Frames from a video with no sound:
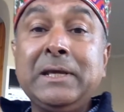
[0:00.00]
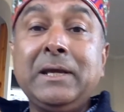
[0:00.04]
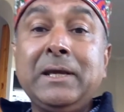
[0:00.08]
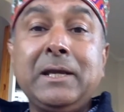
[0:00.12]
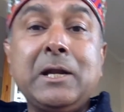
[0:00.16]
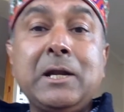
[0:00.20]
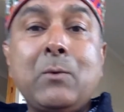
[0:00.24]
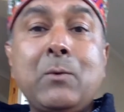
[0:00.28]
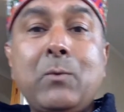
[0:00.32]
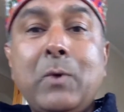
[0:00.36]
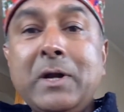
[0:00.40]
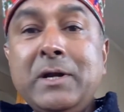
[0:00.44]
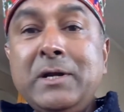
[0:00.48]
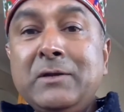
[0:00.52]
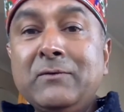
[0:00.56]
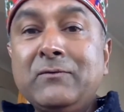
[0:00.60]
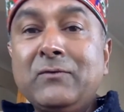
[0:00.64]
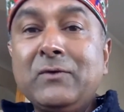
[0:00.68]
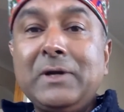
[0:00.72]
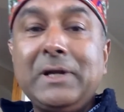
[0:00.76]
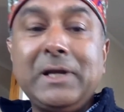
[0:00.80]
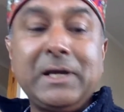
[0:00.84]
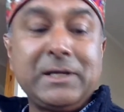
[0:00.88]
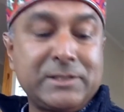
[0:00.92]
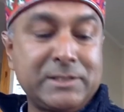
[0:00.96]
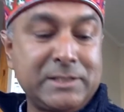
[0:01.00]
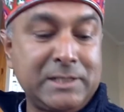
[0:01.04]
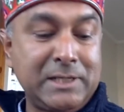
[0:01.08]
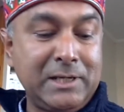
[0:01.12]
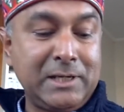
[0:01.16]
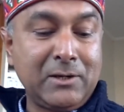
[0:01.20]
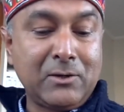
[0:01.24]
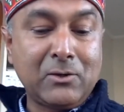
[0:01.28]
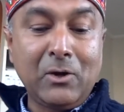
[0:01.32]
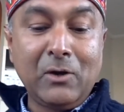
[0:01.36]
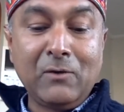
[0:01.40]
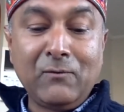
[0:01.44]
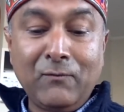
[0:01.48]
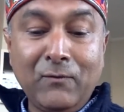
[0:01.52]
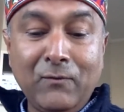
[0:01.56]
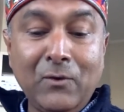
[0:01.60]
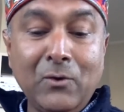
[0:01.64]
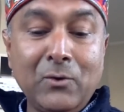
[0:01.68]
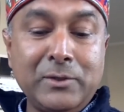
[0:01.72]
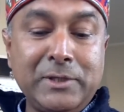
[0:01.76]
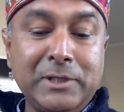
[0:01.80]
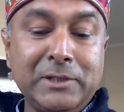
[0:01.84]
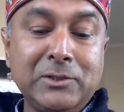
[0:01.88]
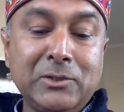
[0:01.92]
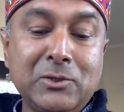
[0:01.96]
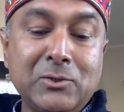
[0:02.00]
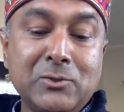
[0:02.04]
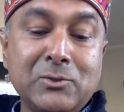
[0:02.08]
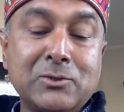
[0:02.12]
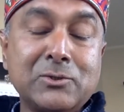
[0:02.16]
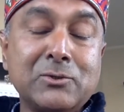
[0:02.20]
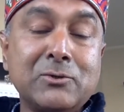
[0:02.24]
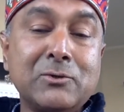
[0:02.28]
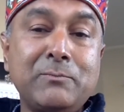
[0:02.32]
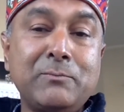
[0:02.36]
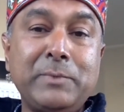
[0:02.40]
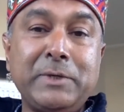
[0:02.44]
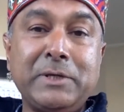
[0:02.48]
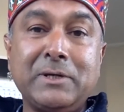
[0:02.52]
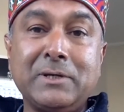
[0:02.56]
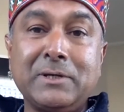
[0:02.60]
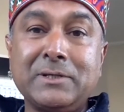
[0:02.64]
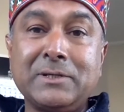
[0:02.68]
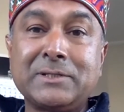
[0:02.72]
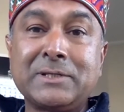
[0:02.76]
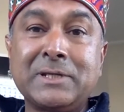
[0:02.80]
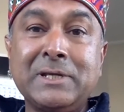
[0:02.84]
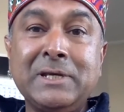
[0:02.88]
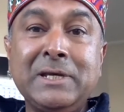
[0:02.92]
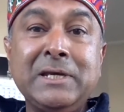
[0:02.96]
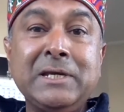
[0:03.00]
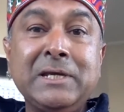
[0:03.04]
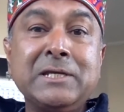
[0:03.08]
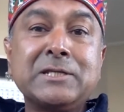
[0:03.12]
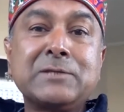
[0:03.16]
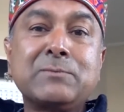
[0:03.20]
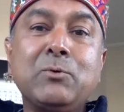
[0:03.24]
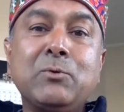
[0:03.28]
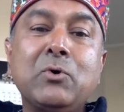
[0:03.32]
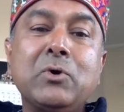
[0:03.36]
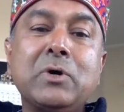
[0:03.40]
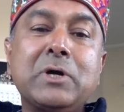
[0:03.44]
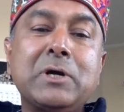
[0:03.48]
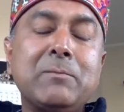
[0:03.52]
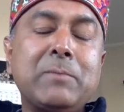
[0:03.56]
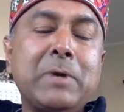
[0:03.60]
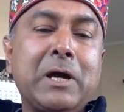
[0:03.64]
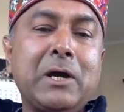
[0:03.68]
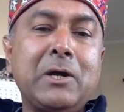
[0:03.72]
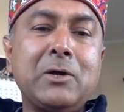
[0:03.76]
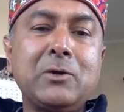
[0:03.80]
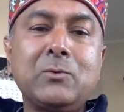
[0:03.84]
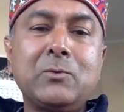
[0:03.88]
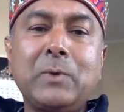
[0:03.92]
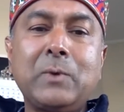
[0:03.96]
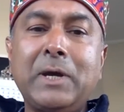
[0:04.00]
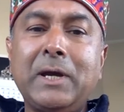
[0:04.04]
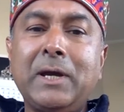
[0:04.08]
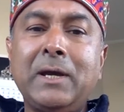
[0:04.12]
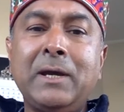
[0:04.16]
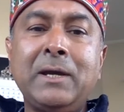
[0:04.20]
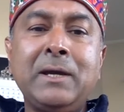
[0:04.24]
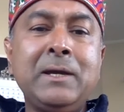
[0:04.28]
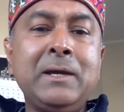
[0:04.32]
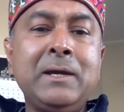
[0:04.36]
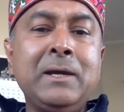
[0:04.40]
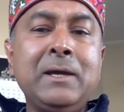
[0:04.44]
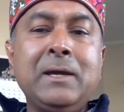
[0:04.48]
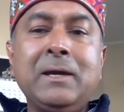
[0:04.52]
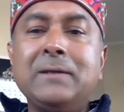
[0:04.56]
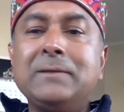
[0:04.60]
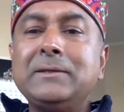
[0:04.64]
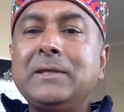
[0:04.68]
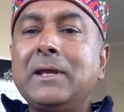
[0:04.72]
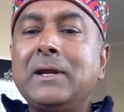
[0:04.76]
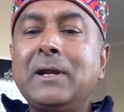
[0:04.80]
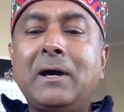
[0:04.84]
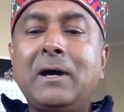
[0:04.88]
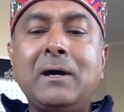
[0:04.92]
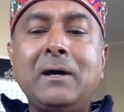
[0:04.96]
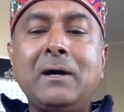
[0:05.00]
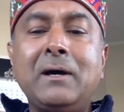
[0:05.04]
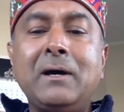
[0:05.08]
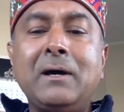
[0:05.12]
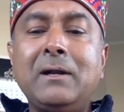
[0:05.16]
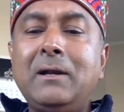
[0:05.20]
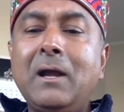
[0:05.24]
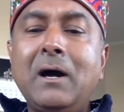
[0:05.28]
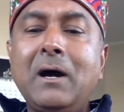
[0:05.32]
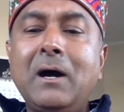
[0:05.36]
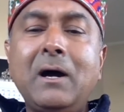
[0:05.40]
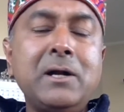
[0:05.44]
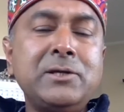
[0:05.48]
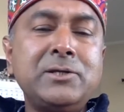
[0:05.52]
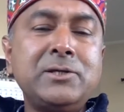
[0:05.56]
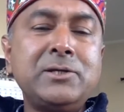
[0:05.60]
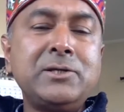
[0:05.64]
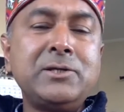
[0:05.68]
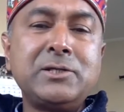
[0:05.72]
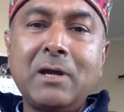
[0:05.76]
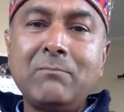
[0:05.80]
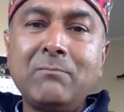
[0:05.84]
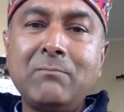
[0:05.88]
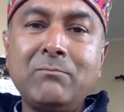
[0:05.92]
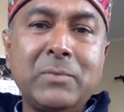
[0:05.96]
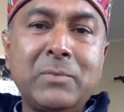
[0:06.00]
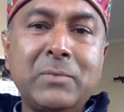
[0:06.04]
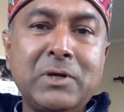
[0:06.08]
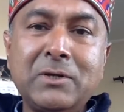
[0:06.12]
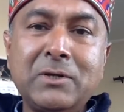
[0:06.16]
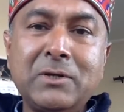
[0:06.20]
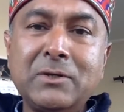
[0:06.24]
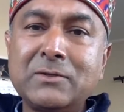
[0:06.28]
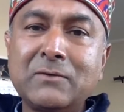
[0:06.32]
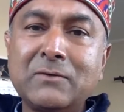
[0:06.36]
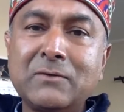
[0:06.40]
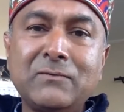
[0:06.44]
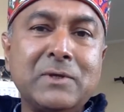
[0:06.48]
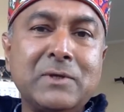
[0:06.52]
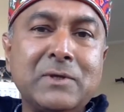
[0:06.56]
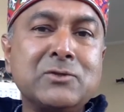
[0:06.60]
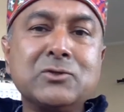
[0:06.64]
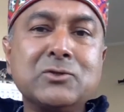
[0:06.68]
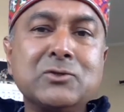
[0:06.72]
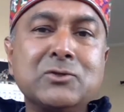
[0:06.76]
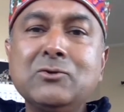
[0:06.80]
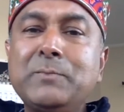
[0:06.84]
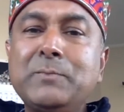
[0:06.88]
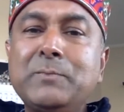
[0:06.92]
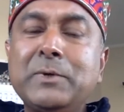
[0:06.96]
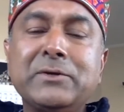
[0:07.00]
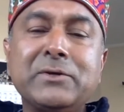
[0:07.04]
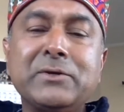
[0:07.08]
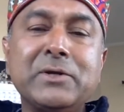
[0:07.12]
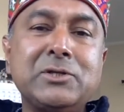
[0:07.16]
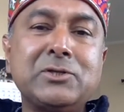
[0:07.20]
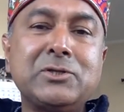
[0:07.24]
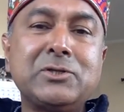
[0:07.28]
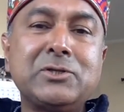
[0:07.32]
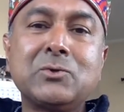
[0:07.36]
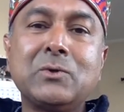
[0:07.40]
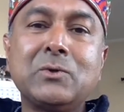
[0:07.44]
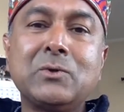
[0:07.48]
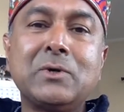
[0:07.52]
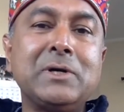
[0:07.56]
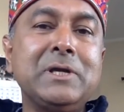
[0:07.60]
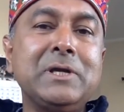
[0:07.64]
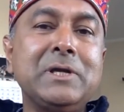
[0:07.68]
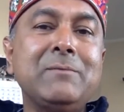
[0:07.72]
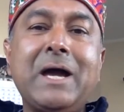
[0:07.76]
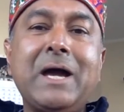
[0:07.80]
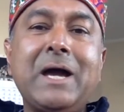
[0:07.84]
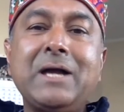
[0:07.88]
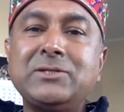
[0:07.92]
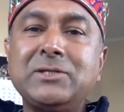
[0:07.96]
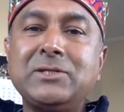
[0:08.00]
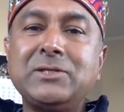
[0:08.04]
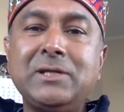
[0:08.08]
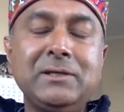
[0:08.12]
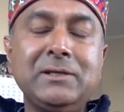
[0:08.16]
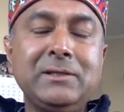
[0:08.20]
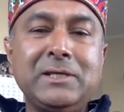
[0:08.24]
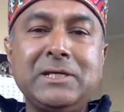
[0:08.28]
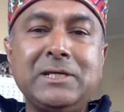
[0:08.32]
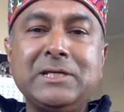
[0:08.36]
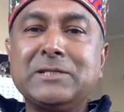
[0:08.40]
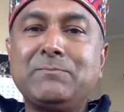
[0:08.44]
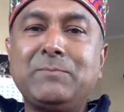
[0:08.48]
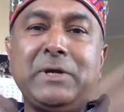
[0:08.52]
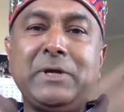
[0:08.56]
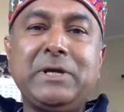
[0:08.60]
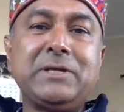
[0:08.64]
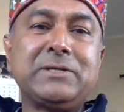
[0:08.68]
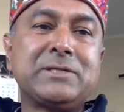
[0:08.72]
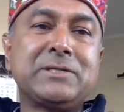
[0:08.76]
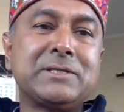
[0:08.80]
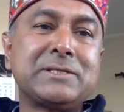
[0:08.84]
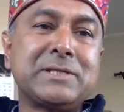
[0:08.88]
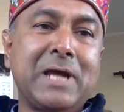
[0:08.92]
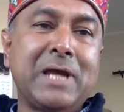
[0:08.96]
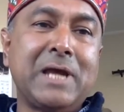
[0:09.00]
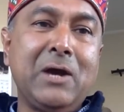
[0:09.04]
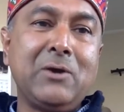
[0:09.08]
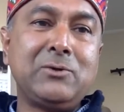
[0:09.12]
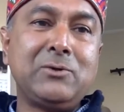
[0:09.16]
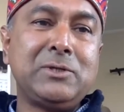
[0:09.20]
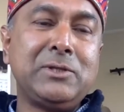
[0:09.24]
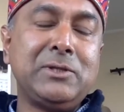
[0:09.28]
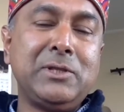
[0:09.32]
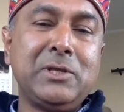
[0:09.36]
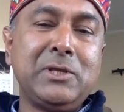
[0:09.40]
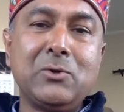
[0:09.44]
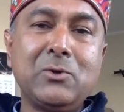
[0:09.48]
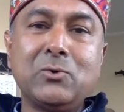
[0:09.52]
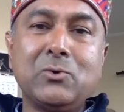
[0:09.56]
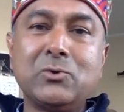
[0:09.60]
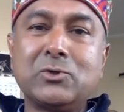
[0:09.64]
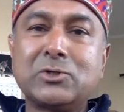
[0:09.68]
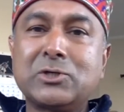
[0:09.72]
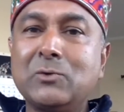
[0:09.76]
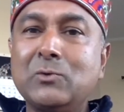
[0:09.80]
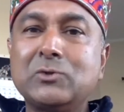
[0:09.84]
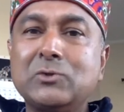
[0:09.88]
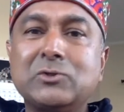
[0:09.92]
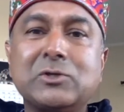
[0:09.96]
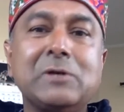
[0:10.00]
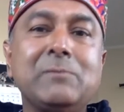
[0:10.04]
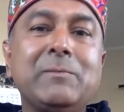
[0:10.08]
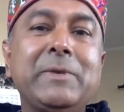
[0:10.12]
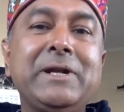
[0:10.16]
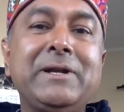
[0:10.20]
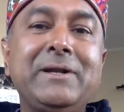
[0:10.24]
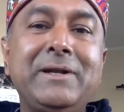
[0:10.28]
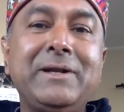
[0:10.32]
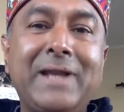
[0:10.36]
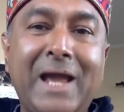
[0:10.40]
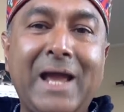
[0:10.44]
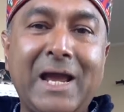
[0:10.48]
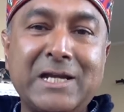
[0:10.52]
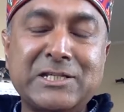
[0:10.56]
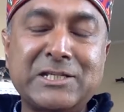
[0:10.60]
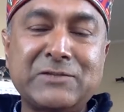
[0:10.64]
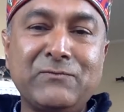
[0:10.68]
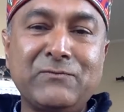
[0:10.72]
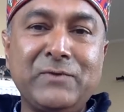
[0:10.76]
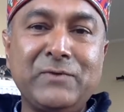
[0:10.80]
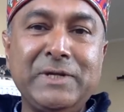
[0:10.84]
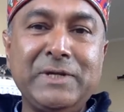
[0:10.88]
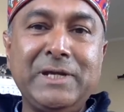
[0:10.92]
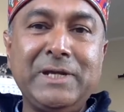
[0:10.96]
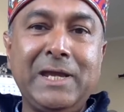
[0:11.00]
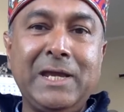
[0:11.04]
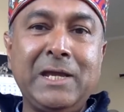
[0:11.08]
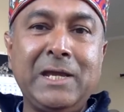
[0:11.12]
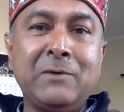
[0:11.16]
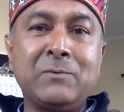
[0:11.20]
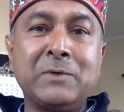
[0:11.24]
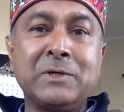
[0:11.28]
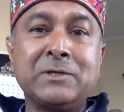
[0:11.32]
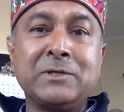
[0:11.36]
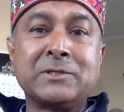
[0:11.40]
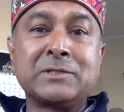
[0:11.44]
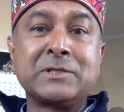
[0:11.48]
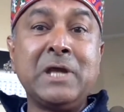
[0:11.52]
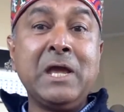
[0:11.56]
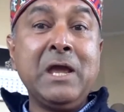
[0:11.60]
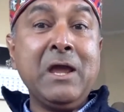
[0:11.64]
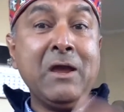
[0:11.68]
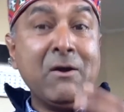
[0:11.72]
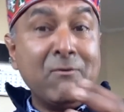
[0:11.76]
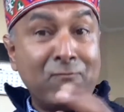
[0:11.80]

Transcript: in a wonderful essay called Floating Utopias, spoke about, where there are large numbers of the super rich who are imagining these spaces out in the ocean, which will be tax-free havens,